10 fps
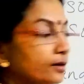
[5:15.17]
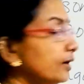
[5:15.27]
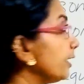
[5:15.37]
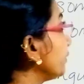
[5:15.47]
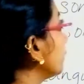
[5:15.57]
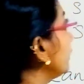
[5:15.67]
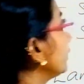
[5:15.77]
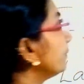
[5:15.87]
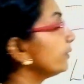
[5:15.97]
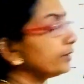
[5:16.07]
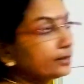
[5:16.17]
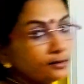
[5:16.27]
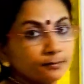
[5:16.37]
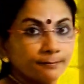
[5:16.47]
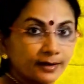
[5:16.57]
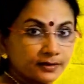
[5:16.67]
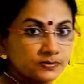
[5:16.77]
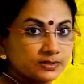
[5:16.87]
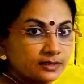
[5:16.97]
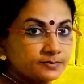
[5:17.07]
I told you about the
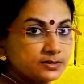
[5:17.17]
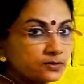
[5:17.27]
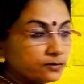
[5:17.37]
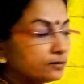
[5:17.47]
manuscripts, no?